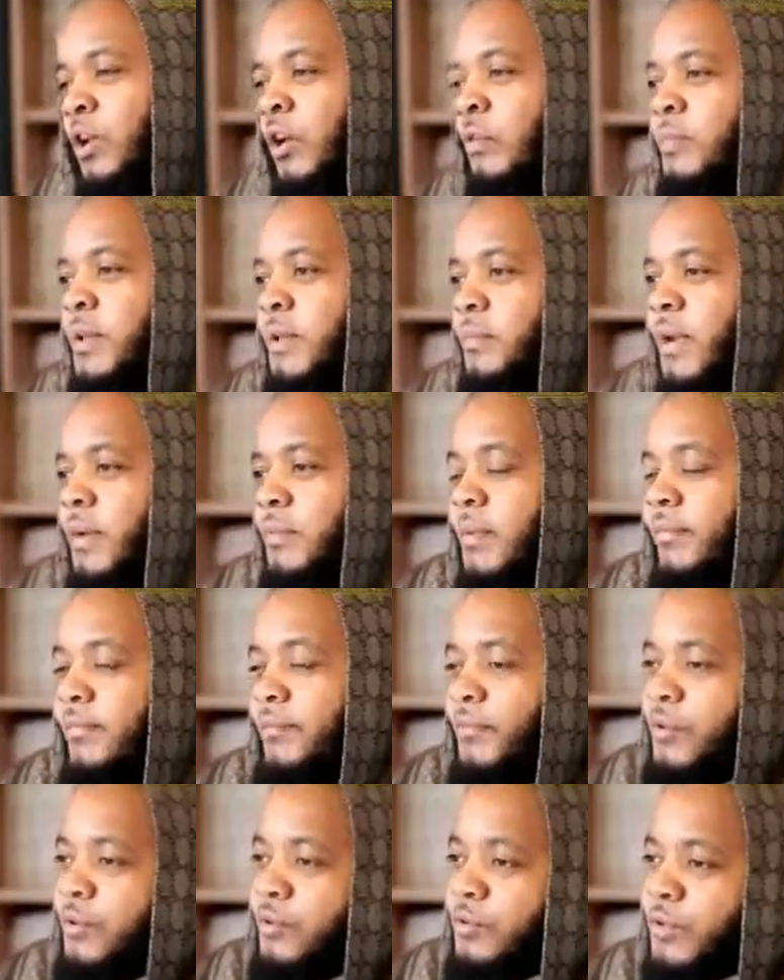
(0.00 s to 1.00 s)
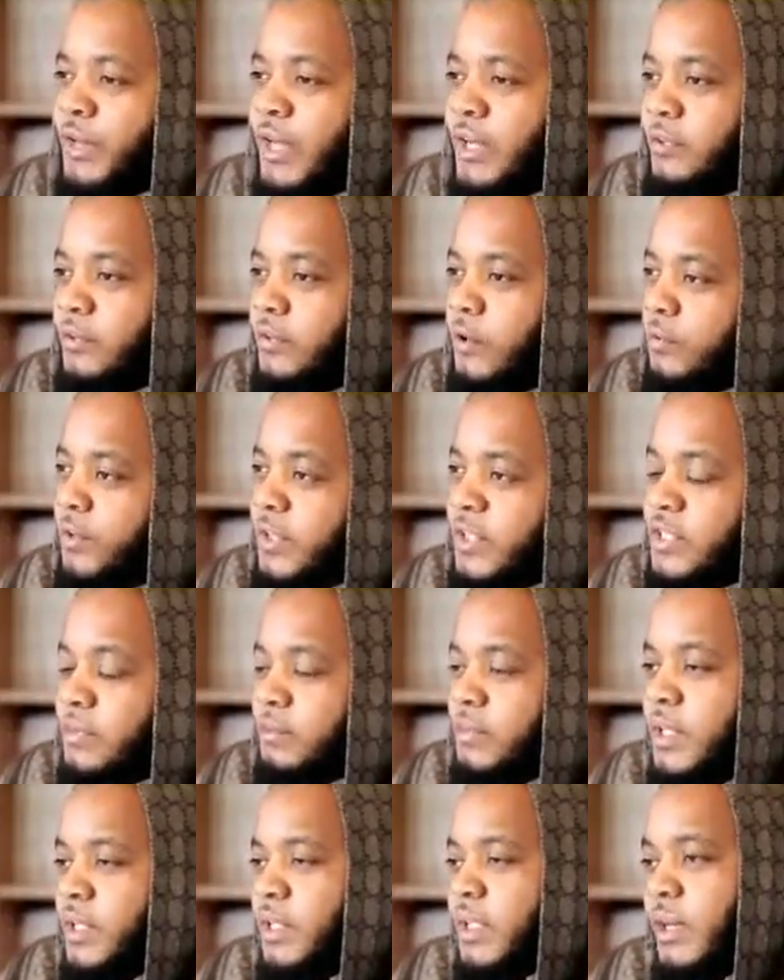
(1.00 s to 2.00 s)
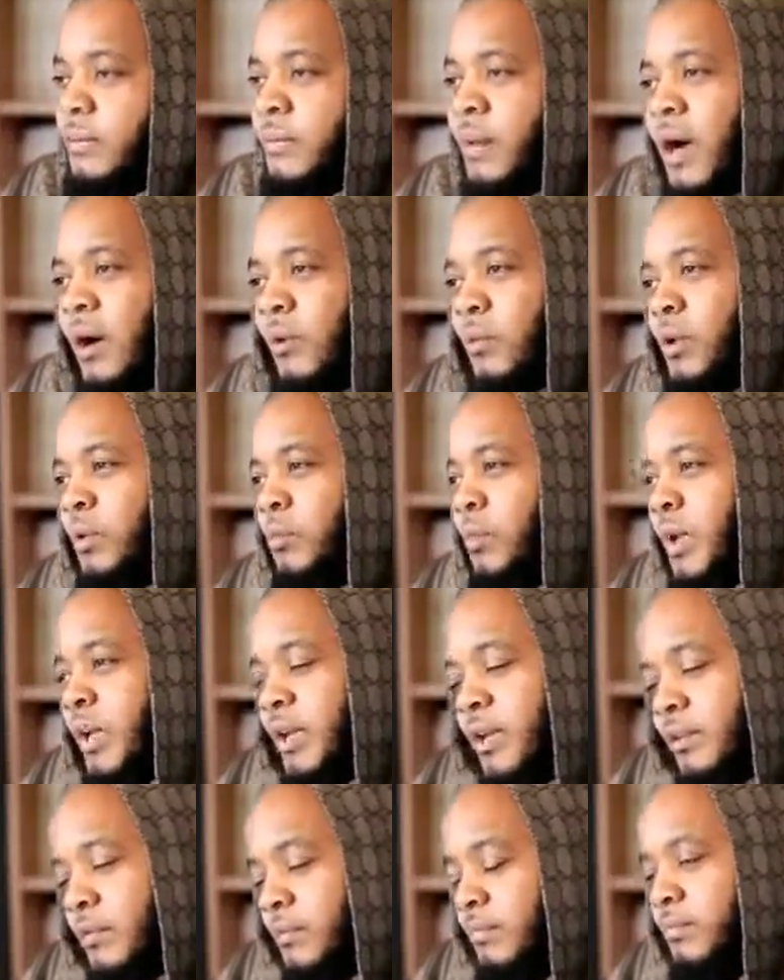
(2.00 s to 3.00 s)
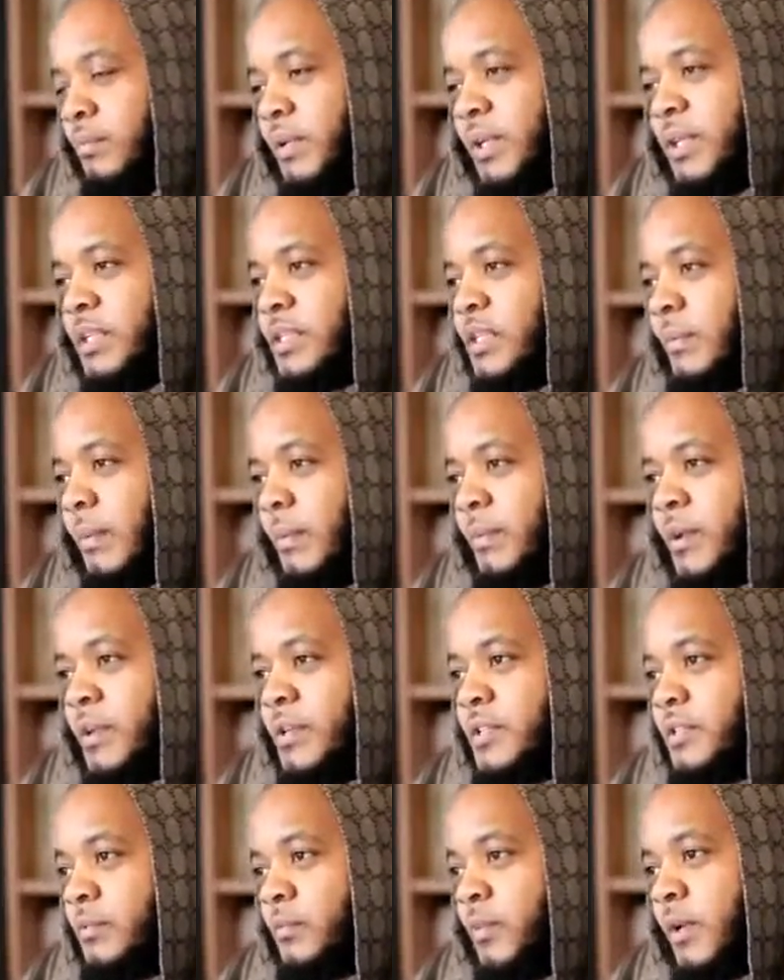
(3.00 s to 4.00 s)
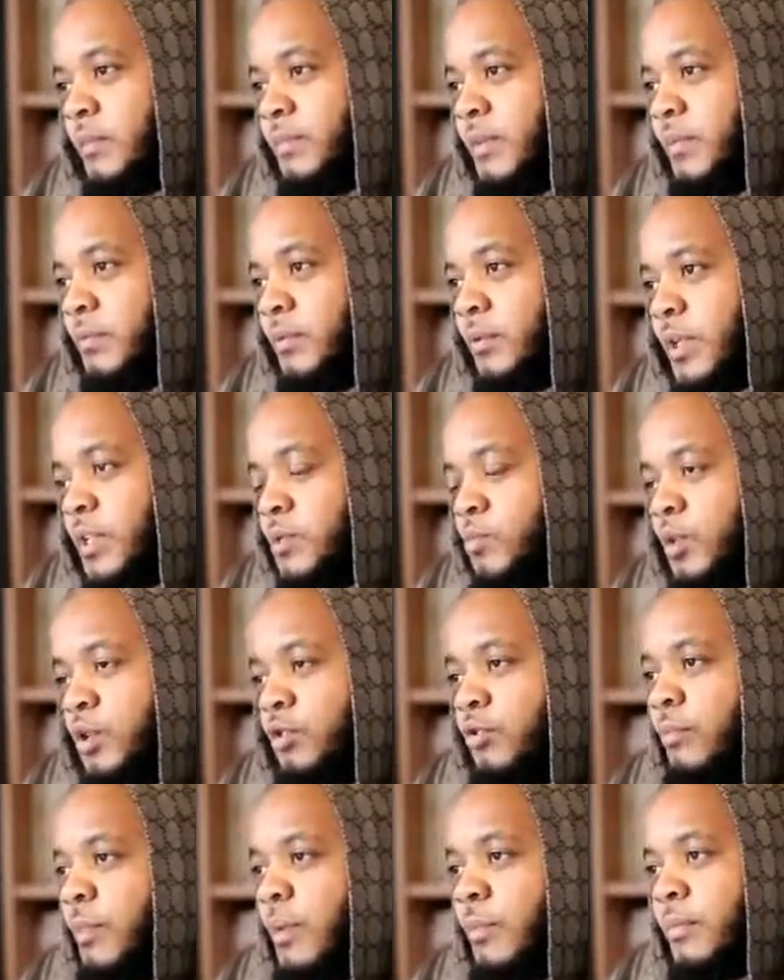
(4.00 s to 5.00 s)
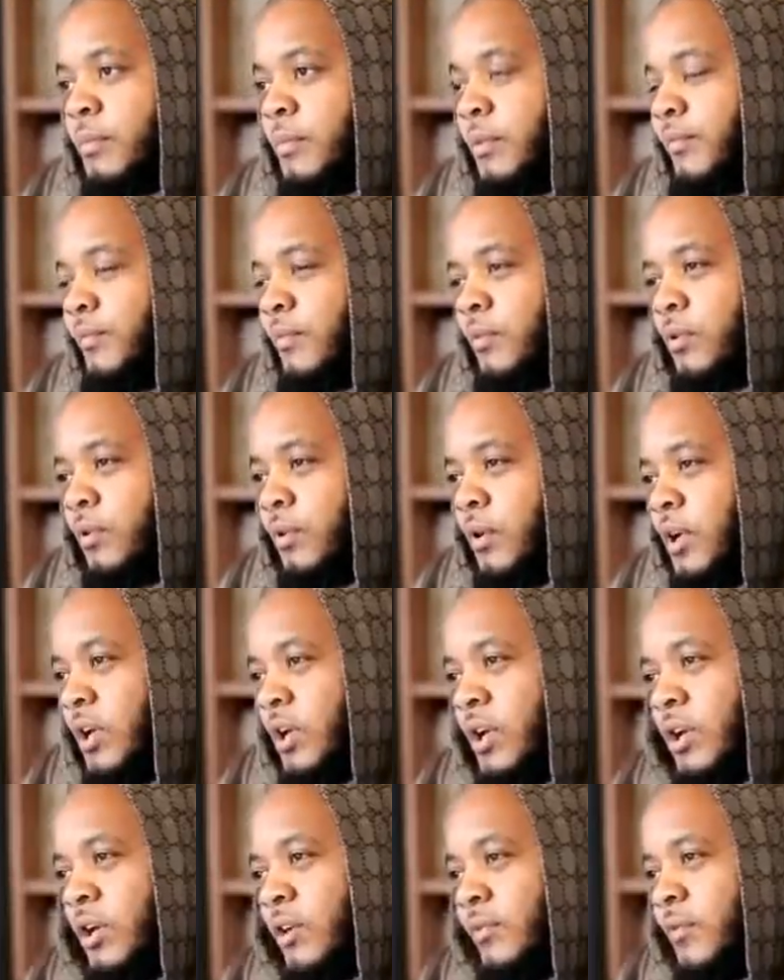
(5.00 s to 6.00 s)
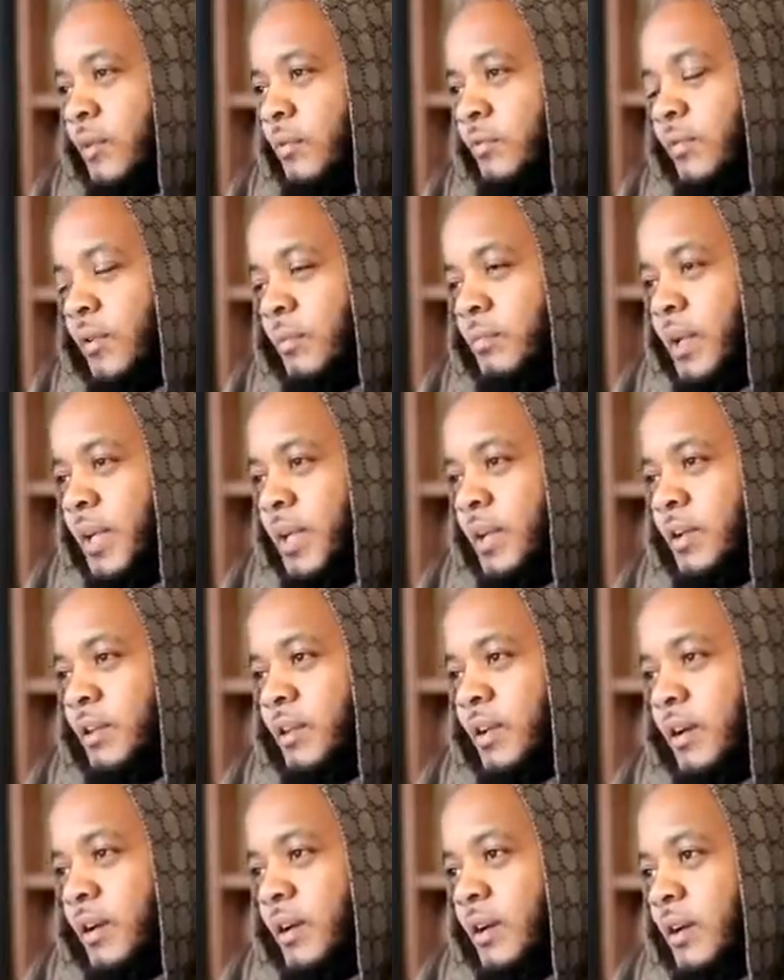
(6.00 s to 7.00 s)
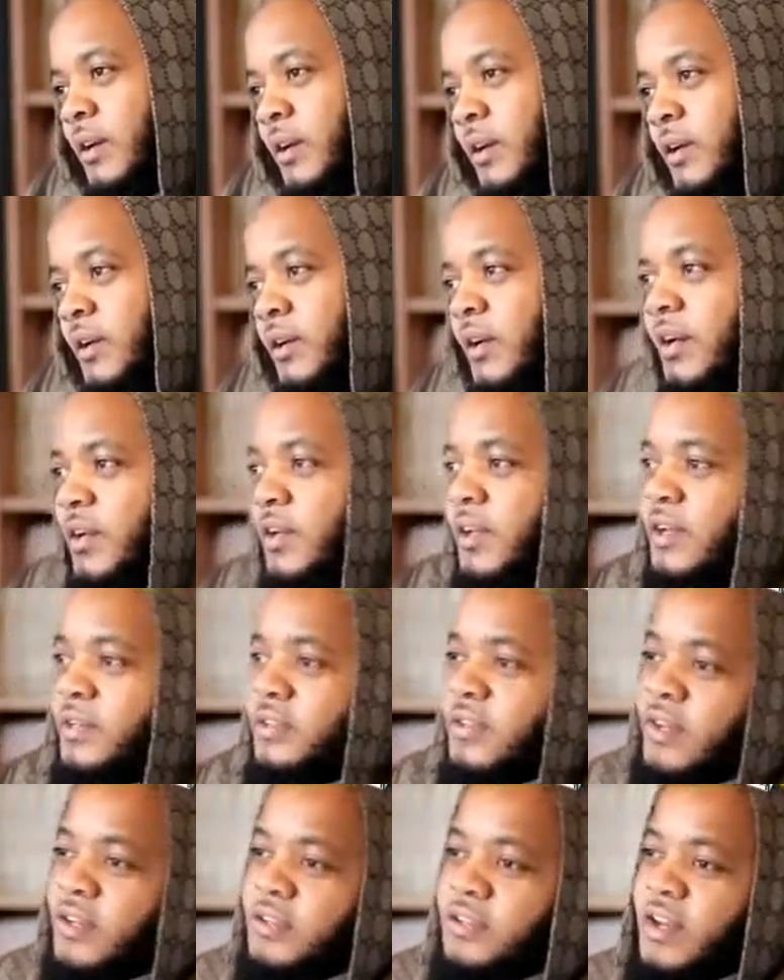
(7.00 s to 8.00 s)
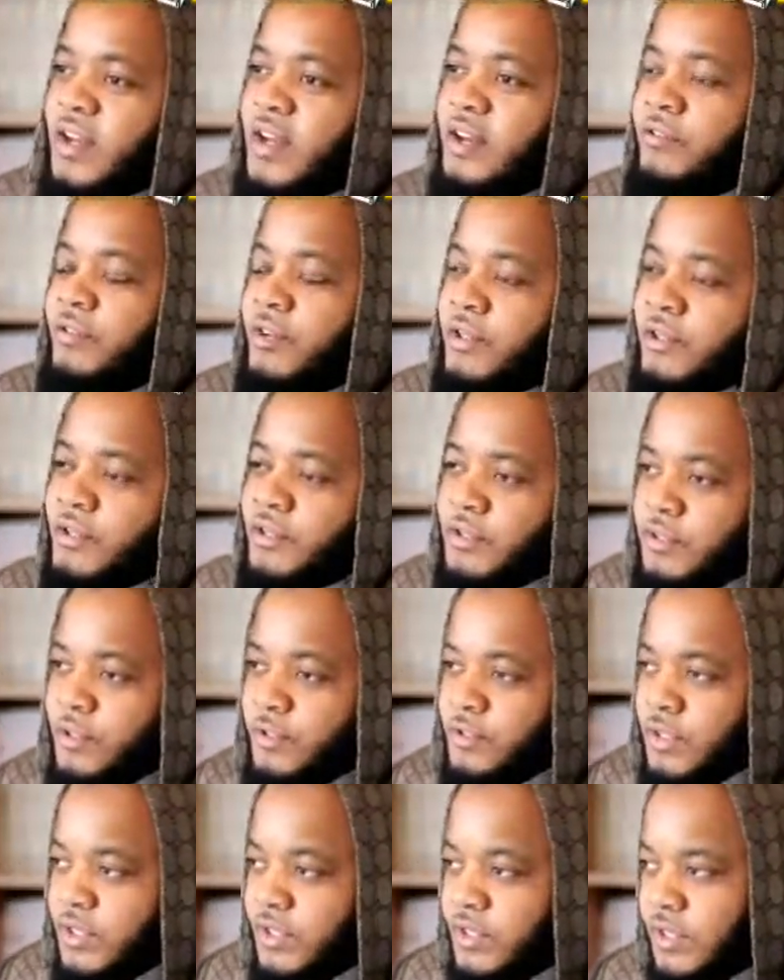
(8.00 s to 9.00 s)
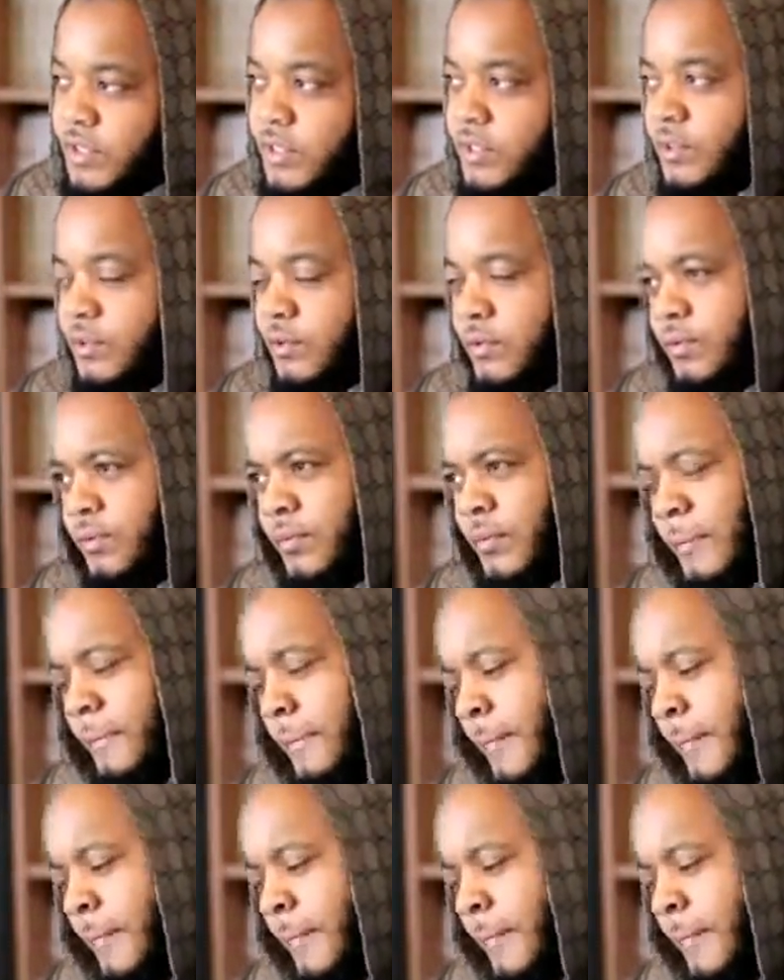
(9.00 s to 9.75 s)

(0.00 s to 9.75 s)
lot of people at my funeral that don't need to be there, but I wouldn't want to be this type of person where people, this is what you remember me for being a tyrant, so to say. So